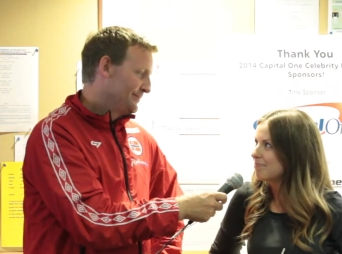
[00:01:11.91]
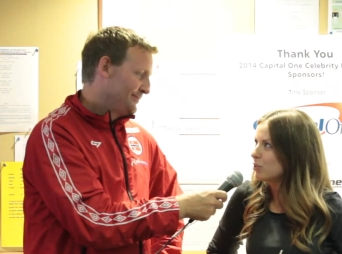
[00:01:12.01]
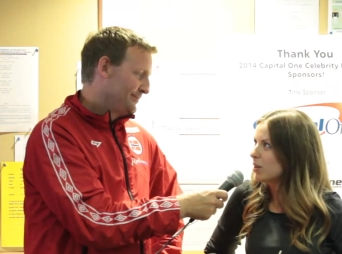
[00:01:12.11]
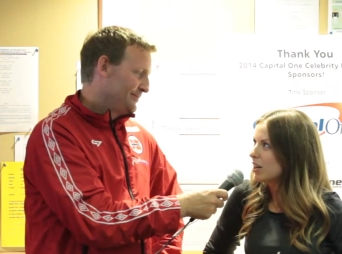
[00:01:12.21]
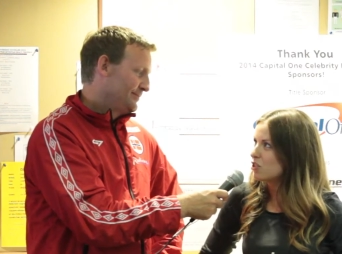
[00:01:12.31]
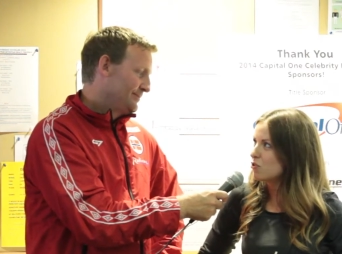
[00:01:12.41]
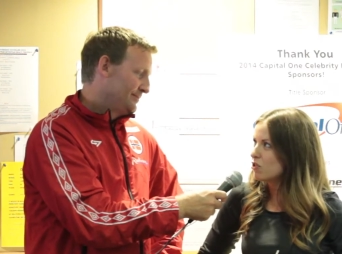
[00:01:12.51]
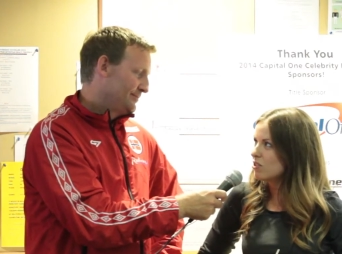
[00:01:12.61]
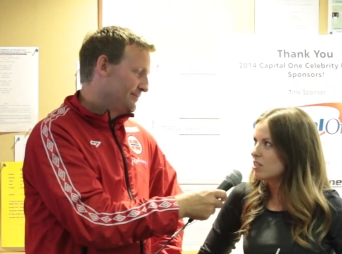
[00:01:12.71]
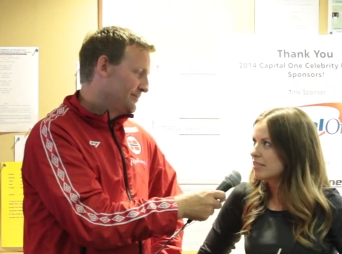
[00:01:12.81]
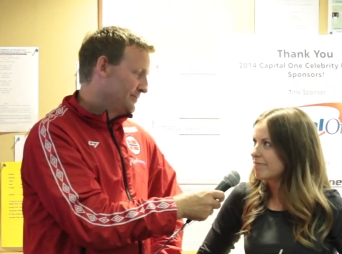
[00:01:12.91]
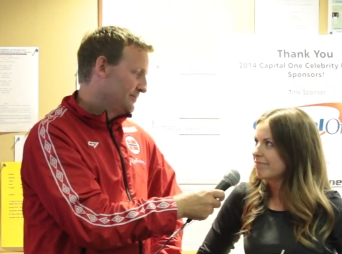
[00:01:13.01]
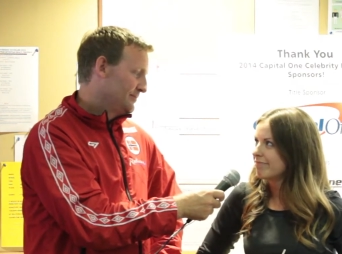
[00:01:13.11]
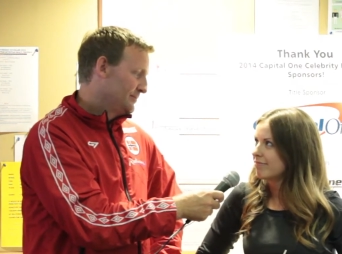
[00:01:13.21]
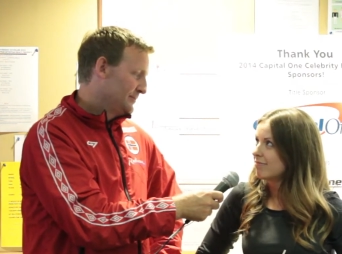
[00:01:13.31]
Speaker 1: straight out of juniors.
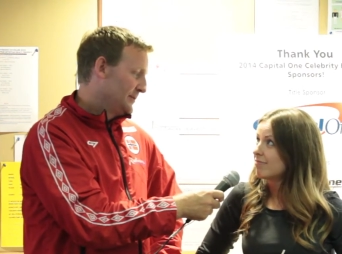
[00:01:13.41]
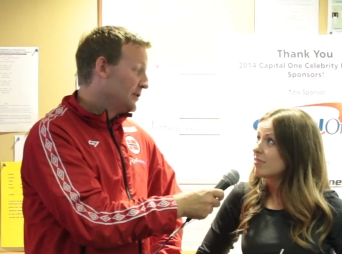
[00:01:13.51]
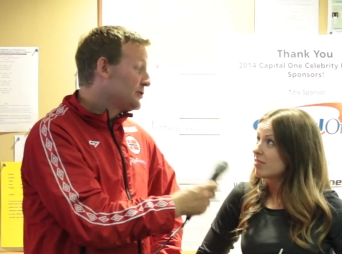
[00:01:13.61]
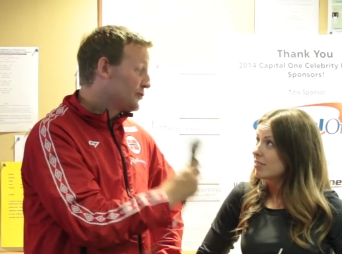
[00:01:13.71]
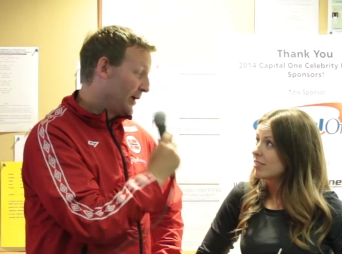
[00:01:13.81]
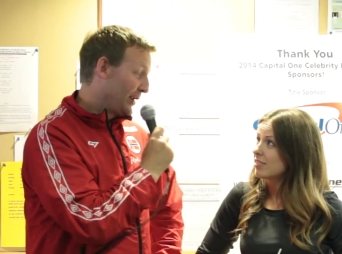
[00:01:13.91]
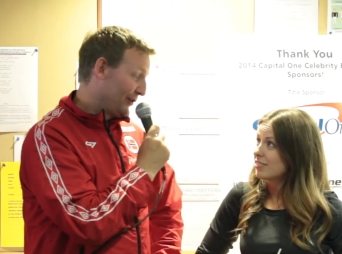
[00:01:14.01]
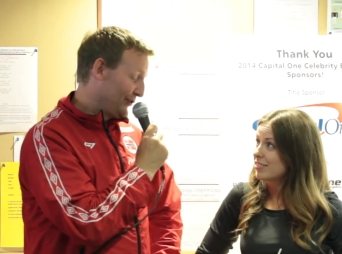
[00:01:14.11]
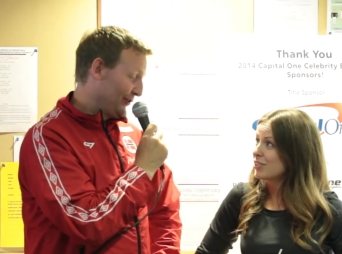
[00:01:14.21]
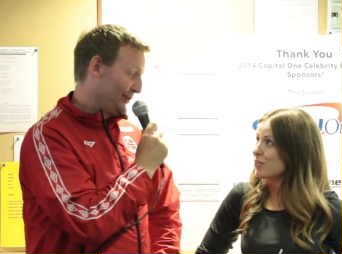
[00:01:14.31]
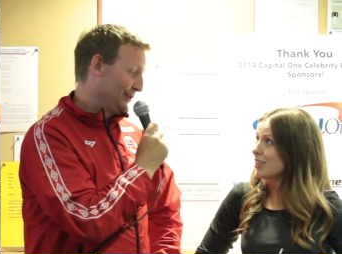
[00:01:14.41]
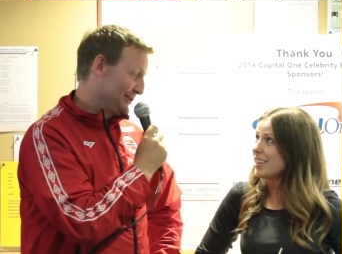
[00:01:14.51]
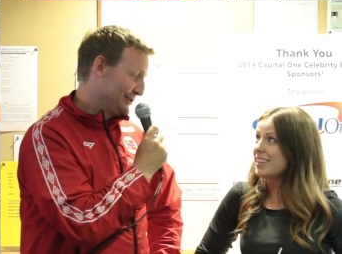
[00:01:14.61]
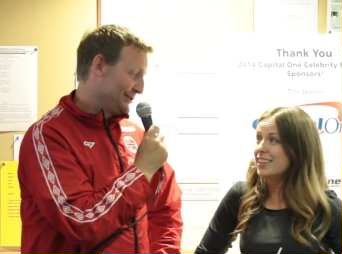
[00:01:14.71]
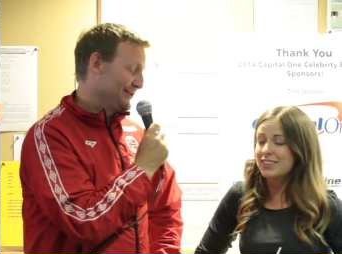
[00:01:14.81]
Speaker 2: Straight out of
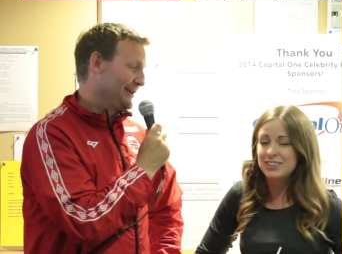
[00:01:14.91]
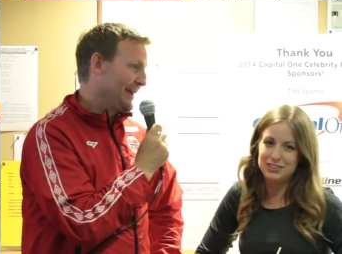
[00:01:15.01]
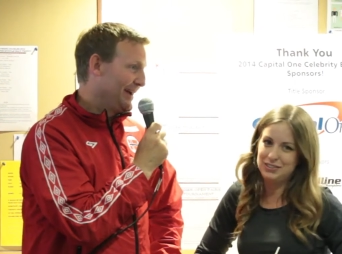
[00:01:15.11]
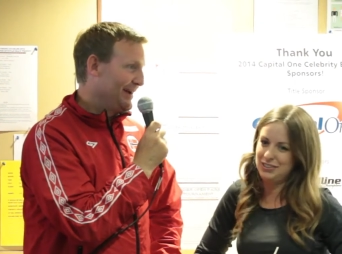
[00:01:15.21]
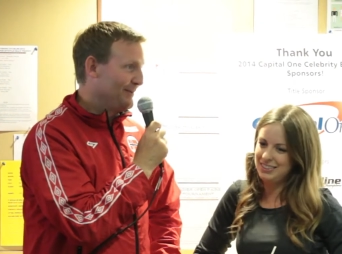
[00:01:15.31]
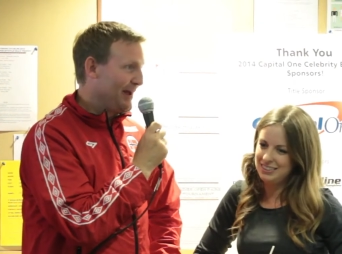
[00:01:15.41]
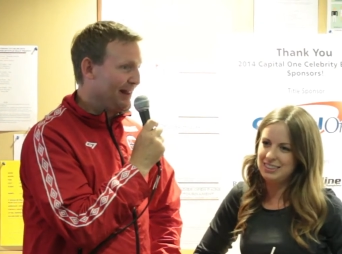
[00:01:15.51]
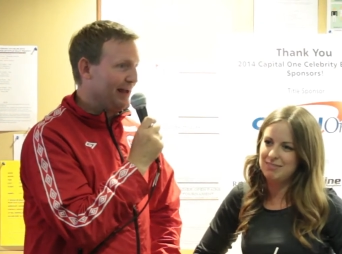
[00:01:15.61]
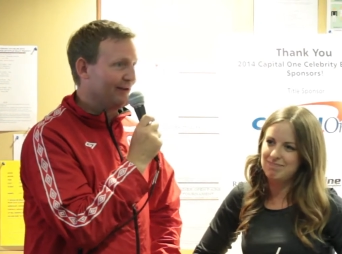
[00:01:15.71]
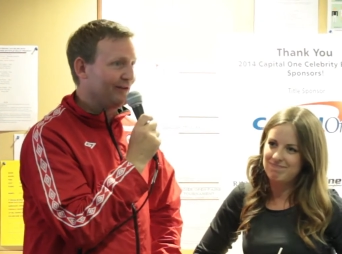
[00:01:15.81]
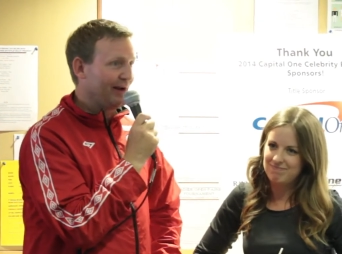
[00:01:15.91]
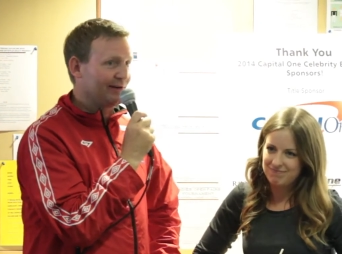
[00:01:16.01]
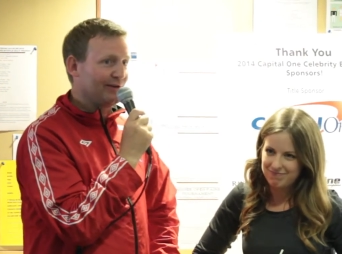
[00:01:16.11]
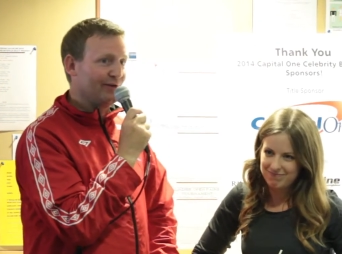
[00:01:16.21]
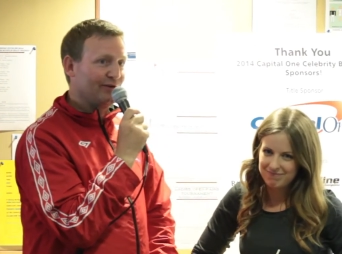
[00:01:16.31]
juniors. Out of yeah, juniors. I'm not allowed to
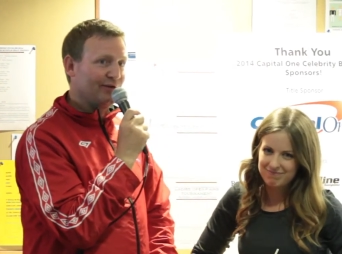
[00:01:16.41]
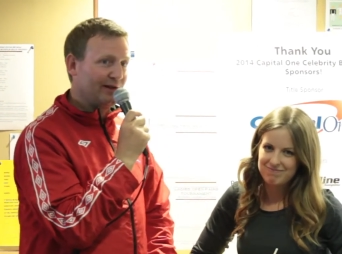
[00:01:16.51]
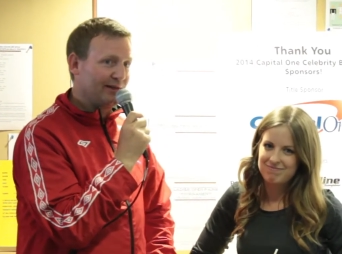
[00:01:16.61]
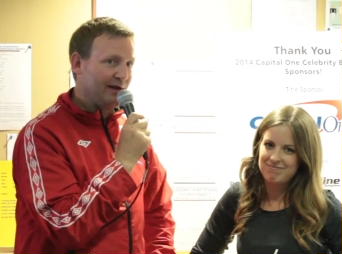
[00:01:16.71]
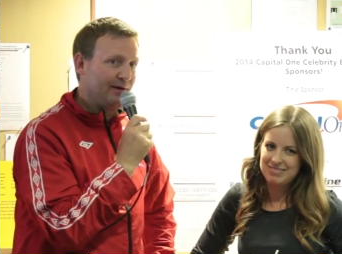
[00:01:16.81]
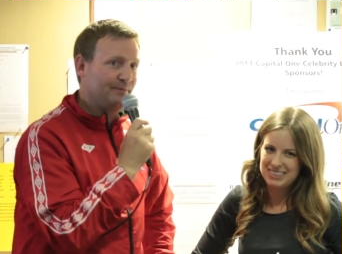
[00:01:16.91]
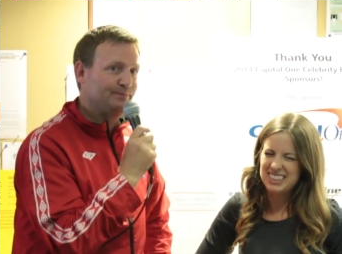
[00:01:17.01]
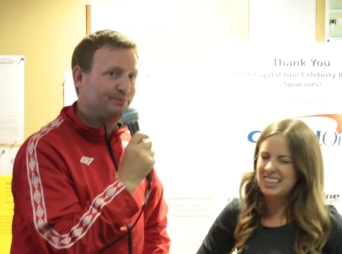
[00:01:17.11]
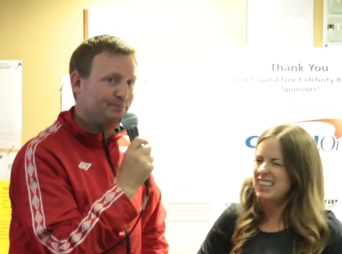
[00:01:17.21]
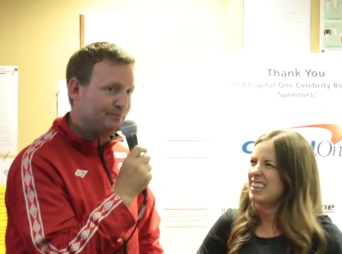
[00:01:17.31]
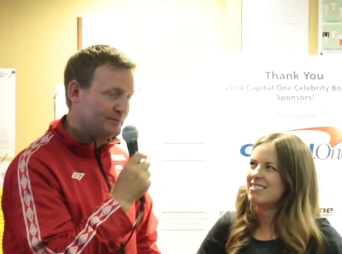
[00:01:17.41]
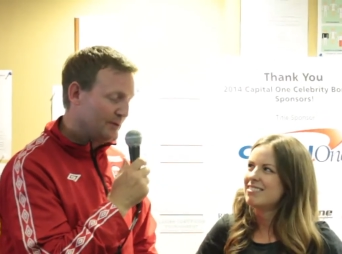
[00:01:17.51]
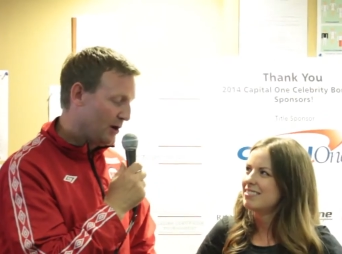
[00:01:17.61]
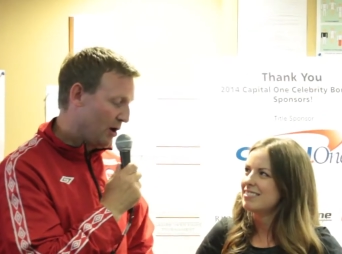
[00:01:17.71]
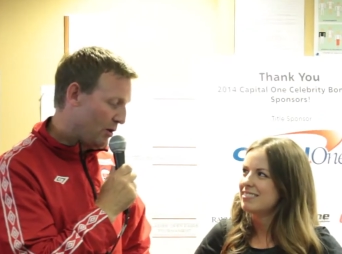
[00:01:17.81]
talk to girls like that.
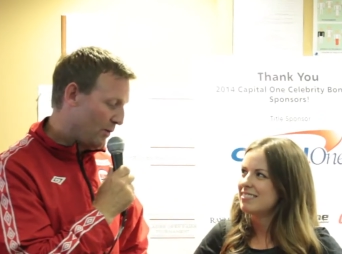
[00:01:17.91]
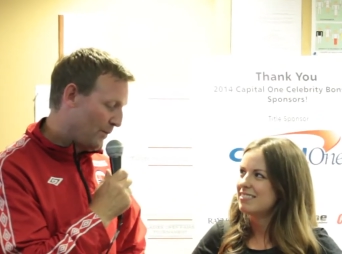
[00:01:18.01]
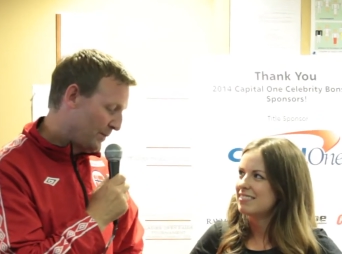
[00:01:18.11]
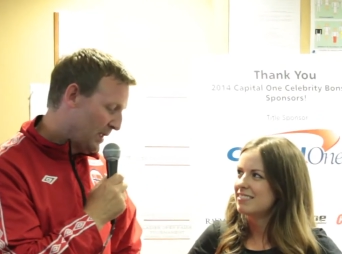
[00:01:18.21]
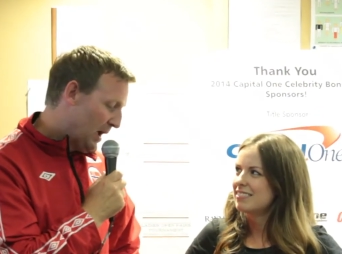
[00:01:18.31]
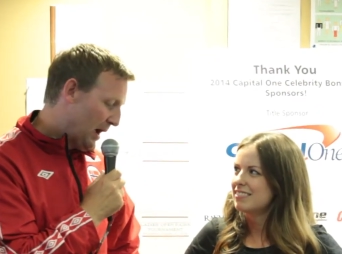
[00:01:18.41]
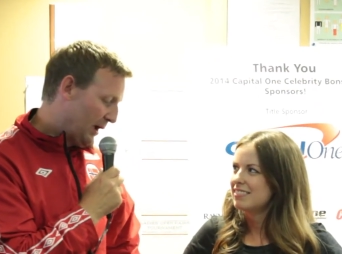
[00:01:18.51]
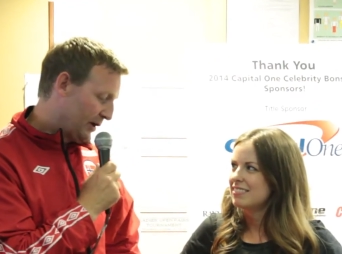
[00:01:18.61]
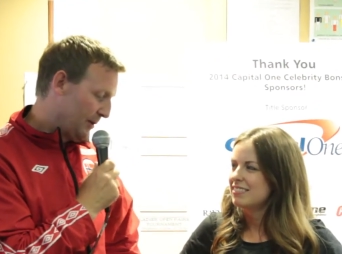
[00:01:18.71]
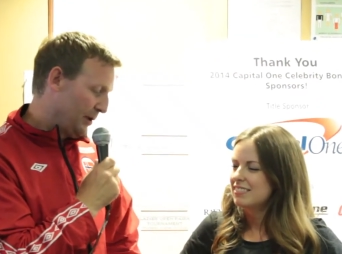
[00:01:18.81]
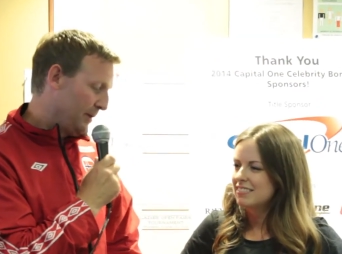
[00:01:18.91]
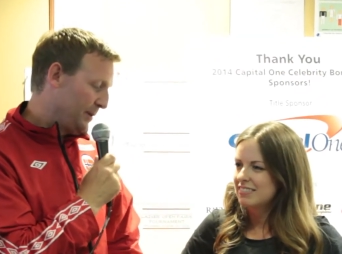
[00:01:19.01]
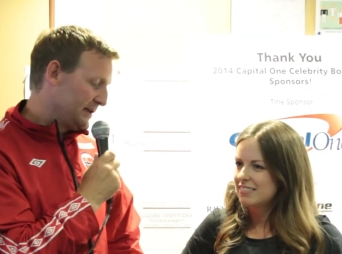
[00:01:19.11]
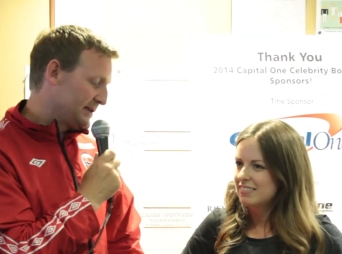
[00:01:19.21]
No. Uh, you going to play a big